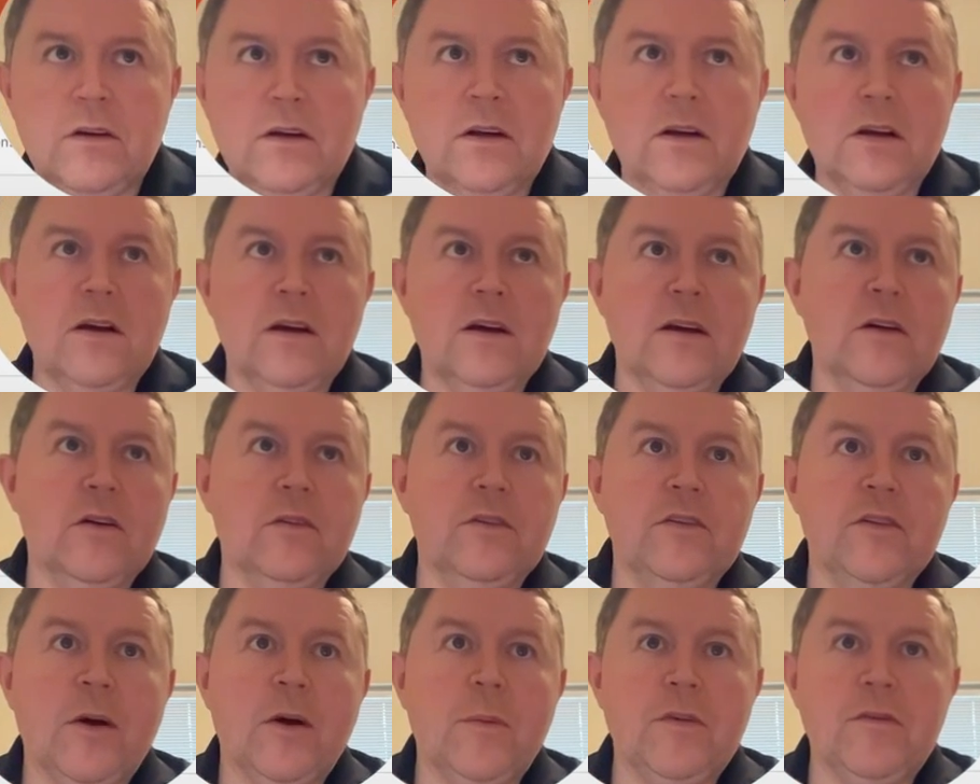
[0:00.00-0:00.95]
on
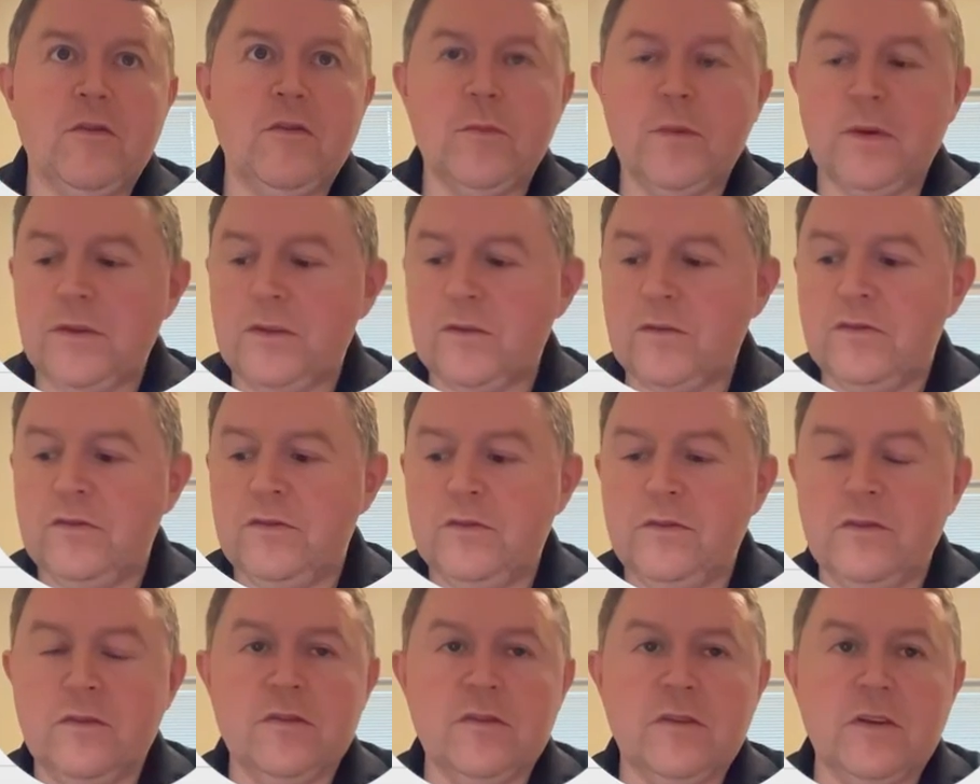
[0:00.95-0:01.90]
the top of the robot,
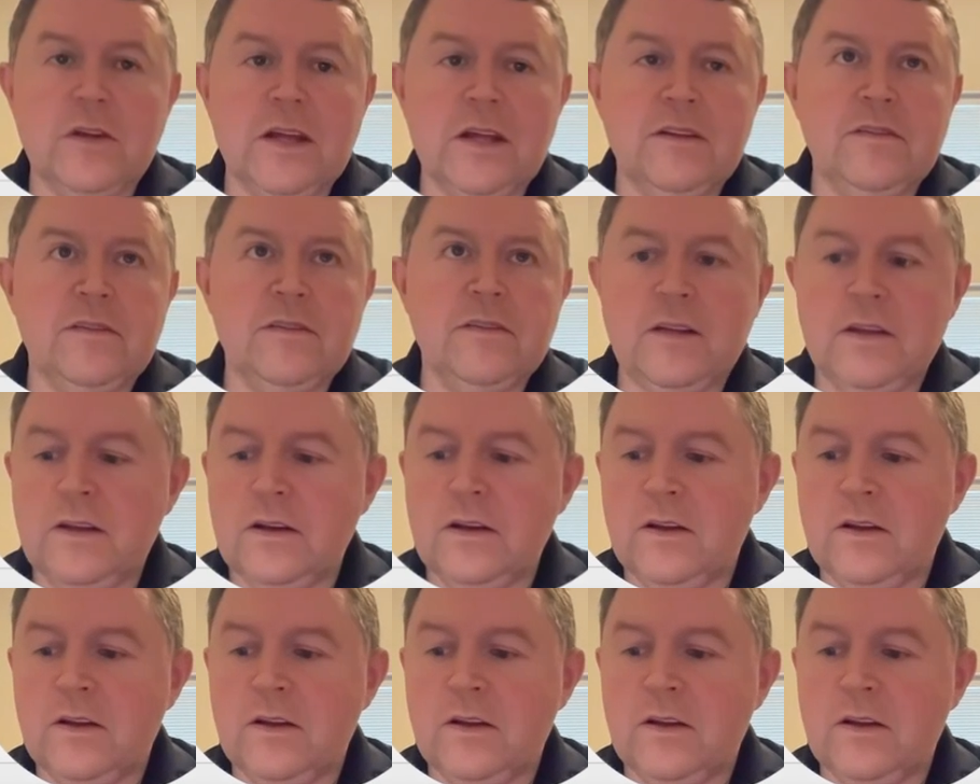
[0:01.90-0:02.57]
there's lights